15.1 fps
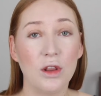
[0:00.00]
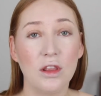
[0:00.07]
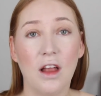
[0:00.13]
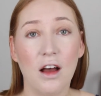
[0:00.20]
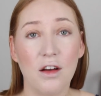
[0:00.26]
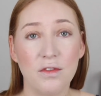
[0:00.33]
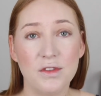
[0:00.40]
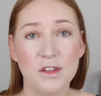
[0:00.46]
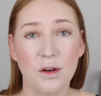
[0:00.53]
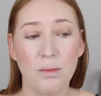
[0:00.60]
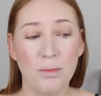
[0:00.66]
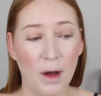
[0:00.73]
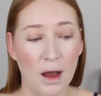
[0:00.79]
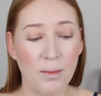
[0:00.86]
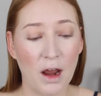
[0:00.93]
loved
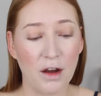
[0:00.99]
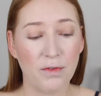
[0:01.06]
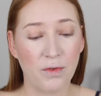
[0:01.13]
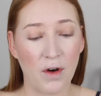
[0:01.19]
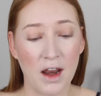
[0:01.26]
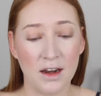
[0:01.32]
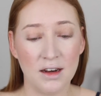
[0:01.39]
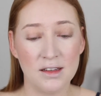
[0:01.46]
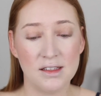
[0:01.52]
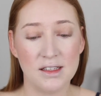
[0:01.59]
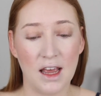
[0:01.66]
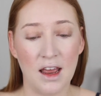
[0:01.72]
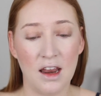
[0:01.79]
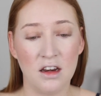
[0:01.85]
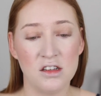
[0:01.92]
by my friends
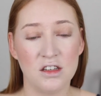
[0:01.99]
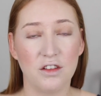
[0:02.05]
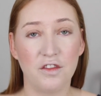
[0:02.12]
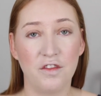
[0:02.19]
and